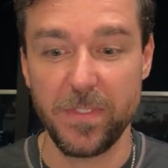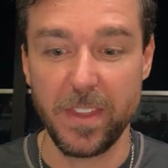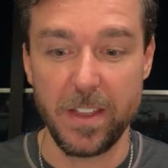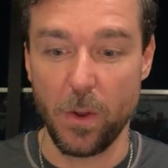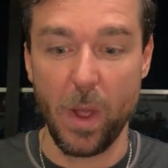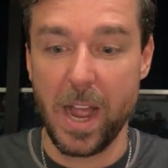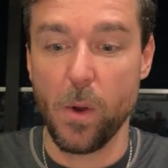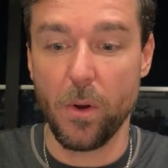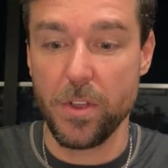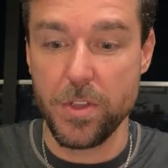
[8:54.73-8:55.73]

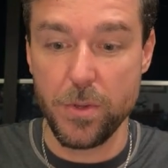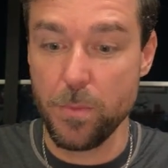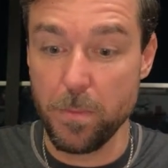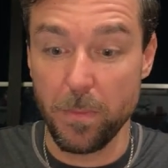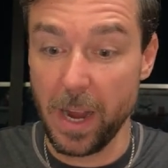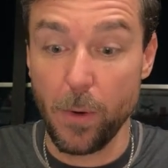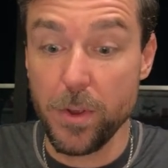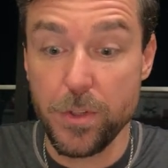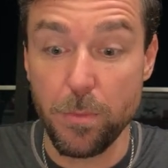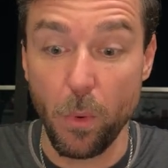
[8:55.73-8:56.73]
how are you
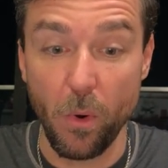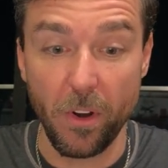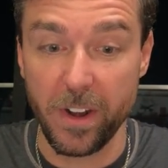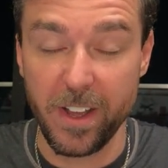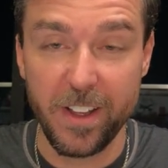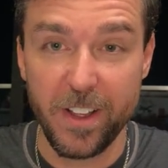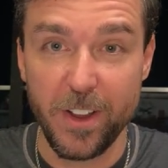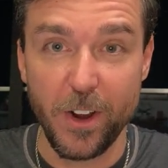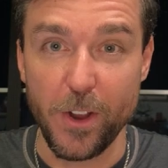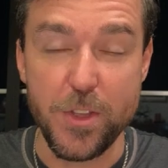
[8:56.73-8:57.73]
born?
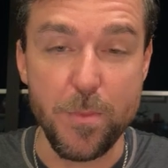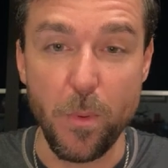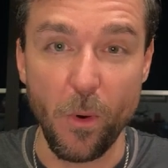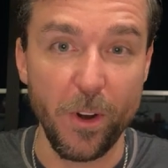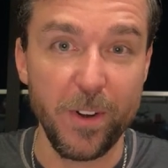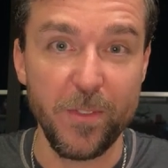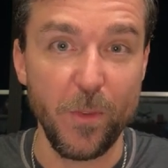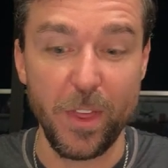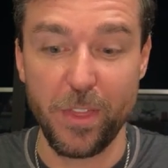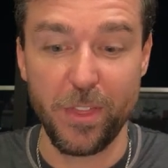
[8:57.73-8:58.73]
Are you born
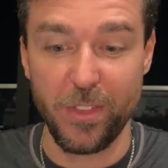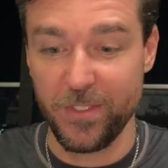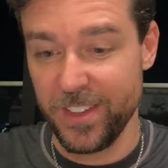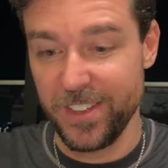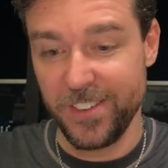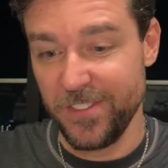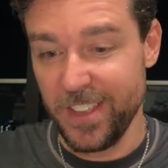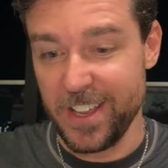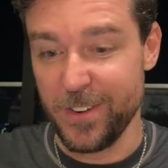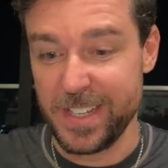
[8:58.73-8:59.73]
with,
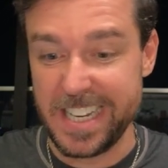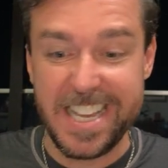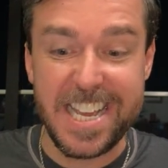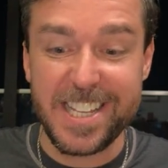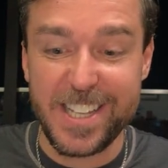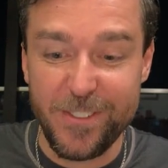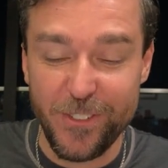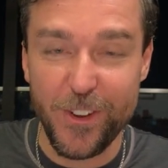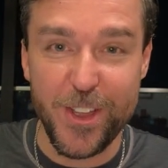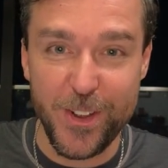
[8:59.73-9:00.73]
is it easy
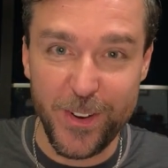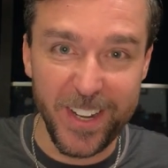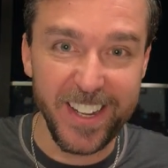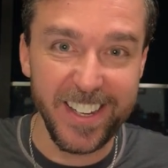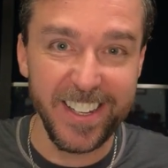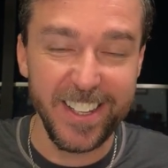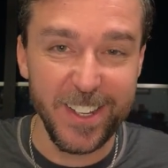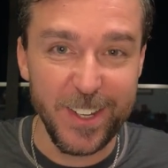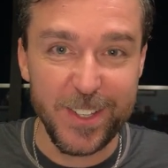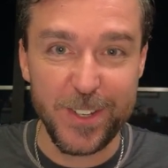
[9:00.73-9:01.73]
for you
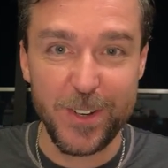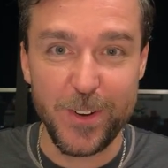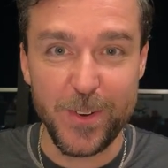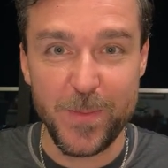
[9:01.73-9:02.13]
to